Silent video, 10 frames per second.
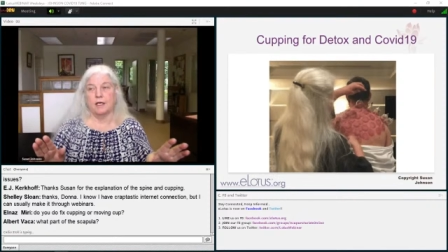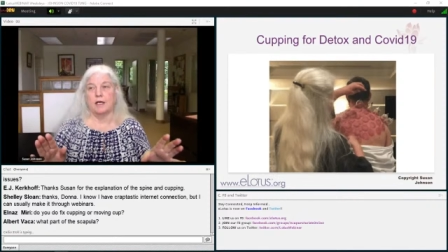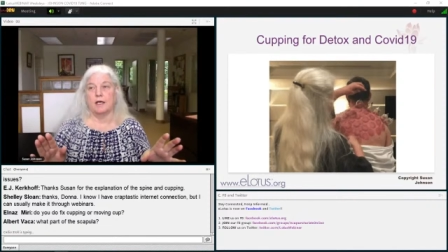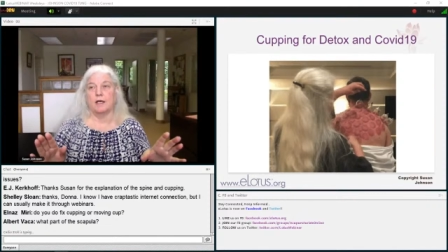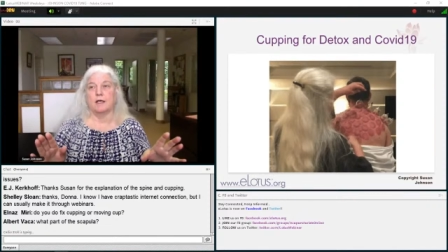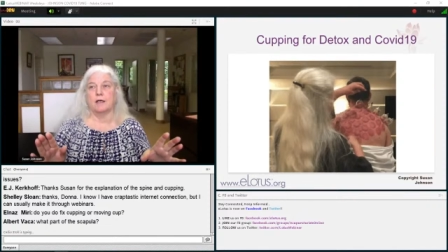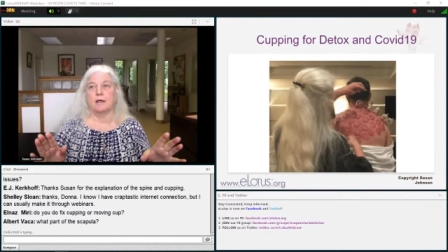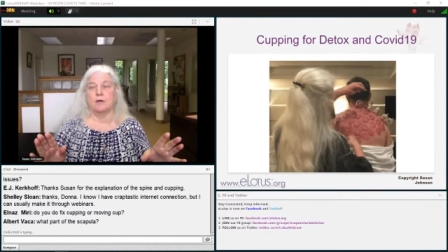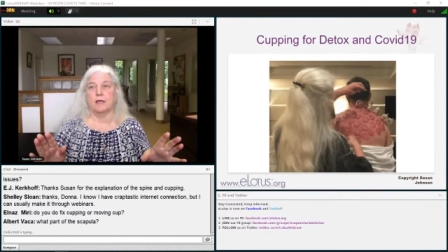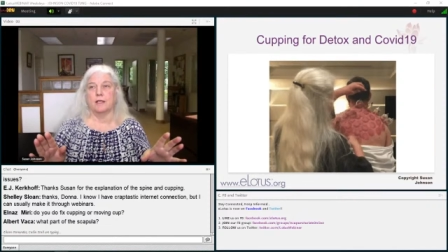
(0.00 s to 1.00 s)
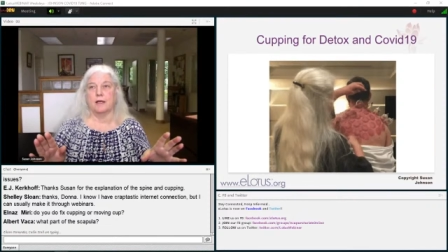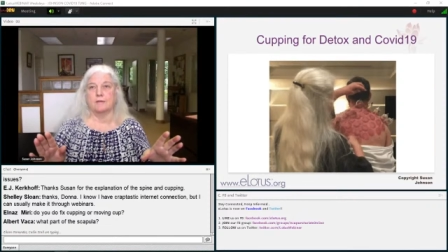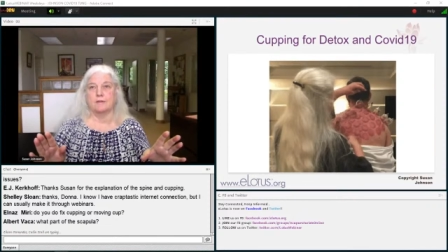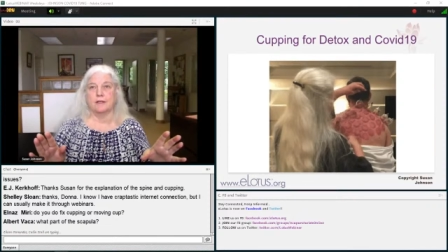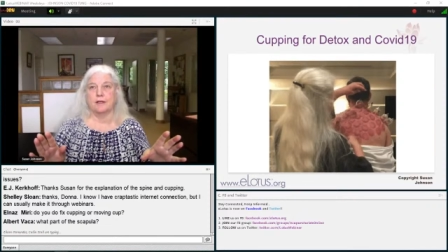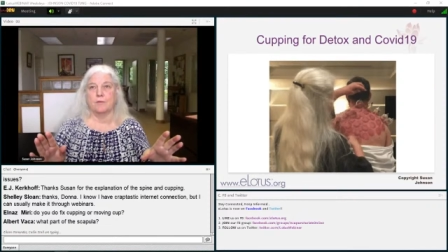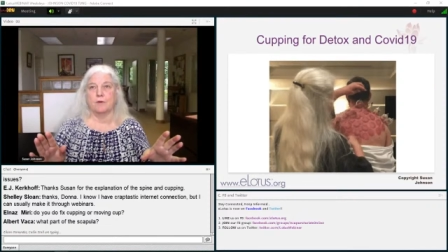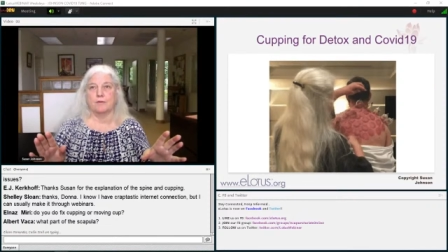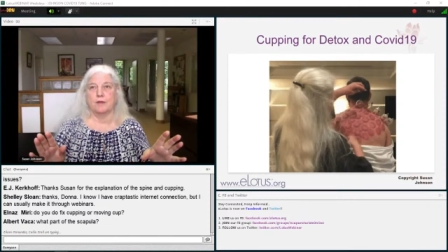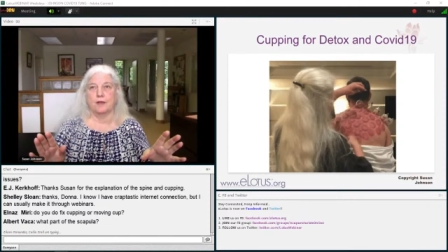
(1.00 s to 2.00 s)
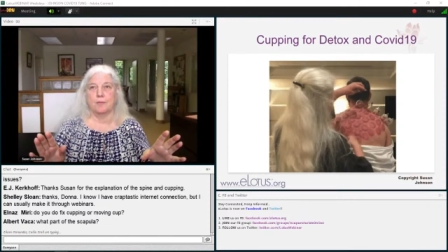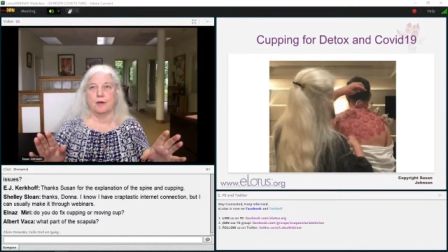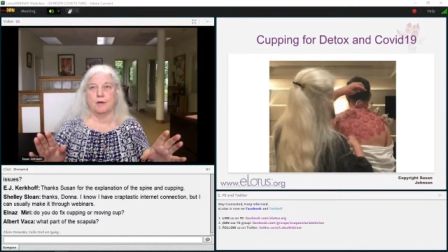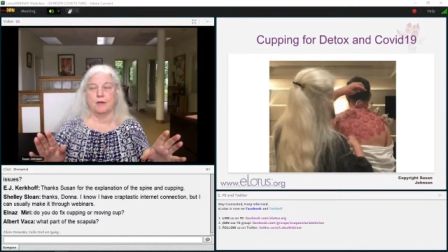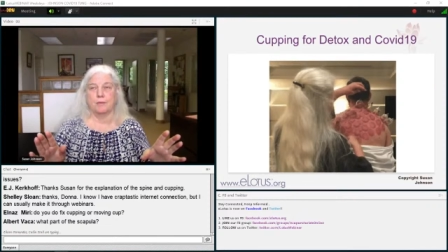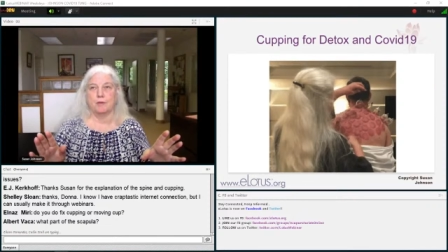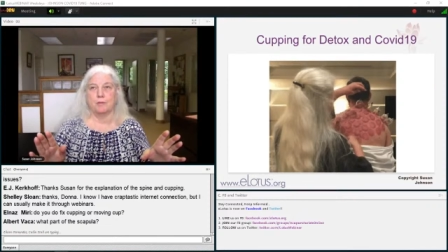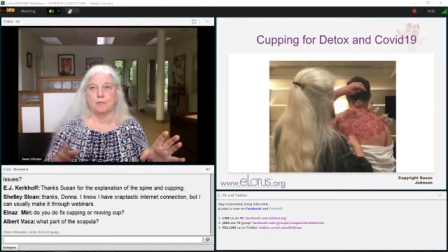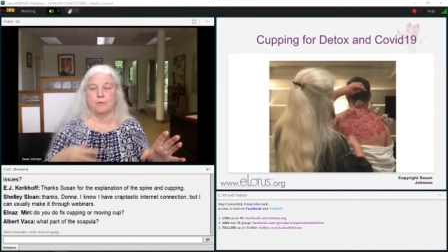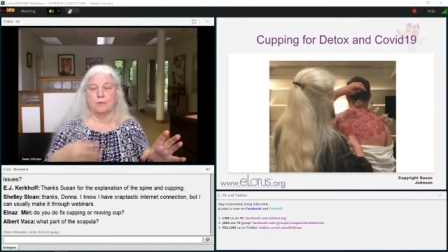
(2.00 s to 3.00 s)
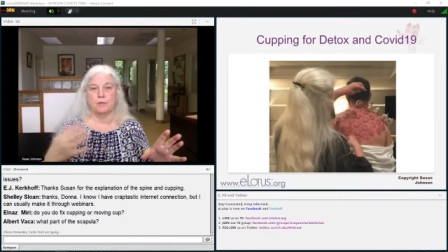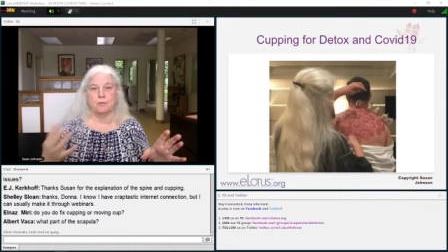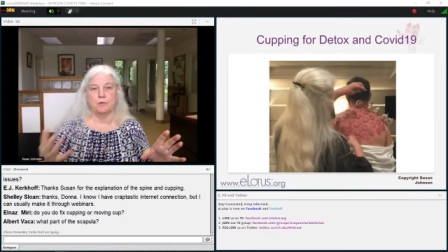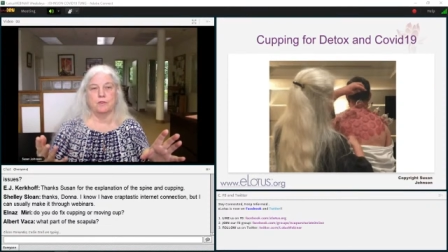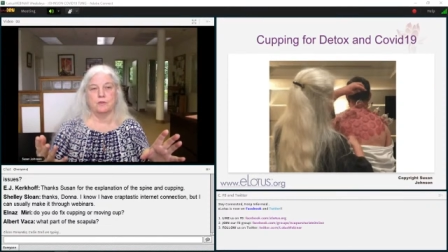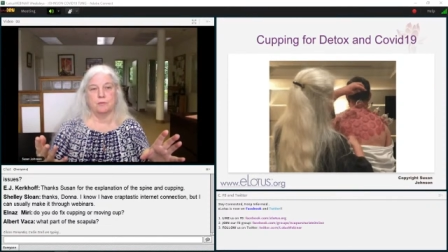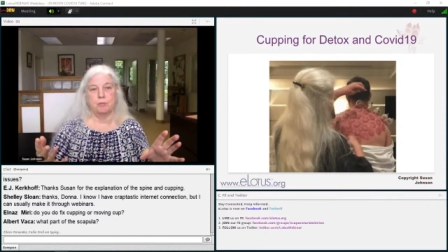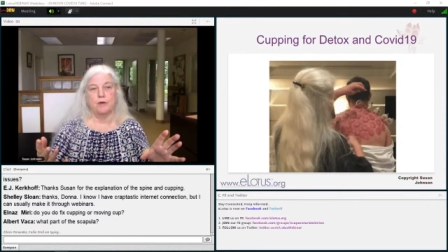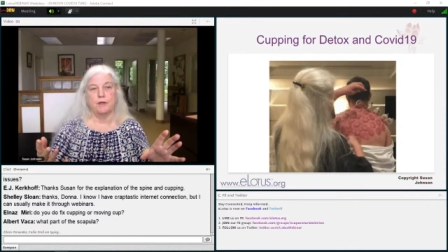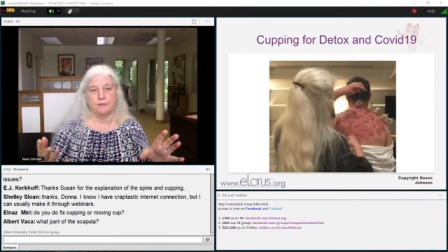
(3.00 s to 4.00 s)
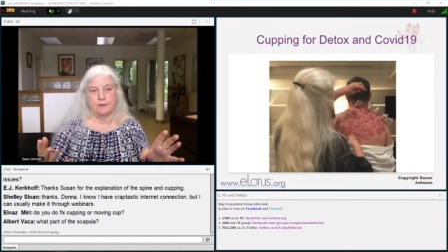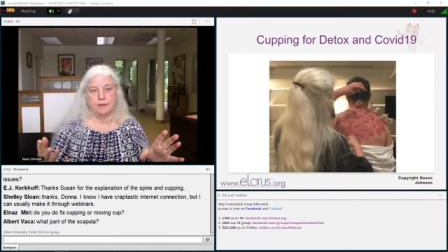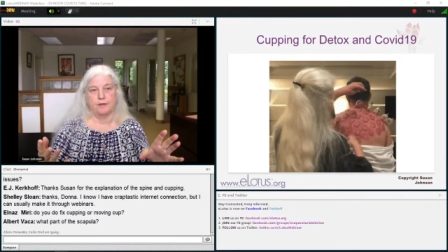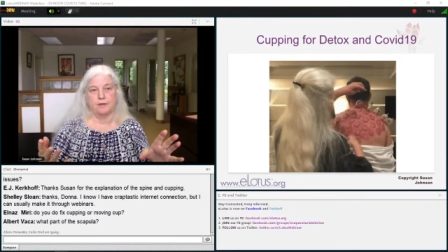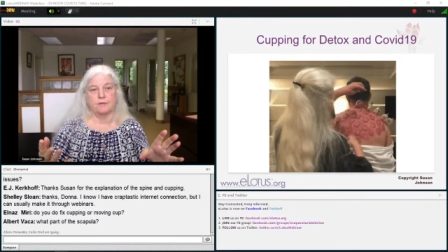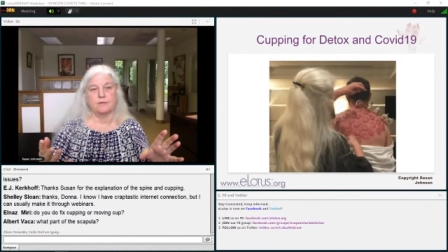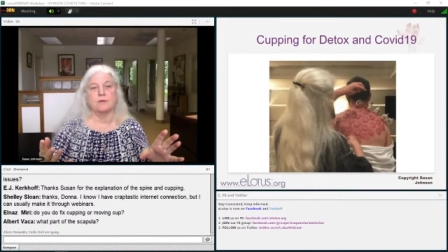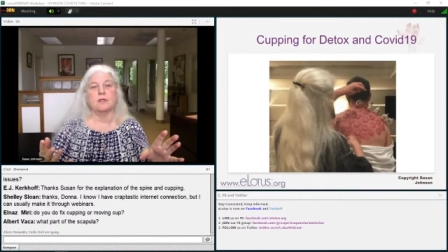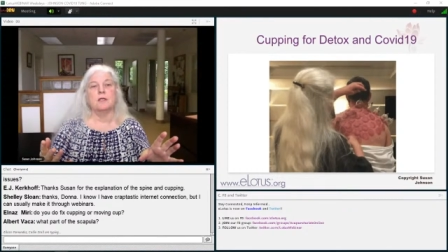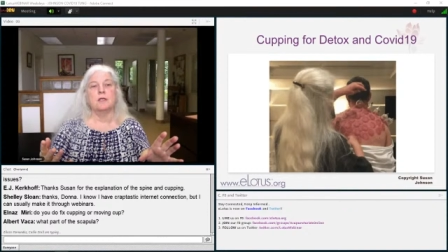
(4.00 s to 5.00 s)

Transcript: Uh, okay, last thing I want to say about cupping before we move into points is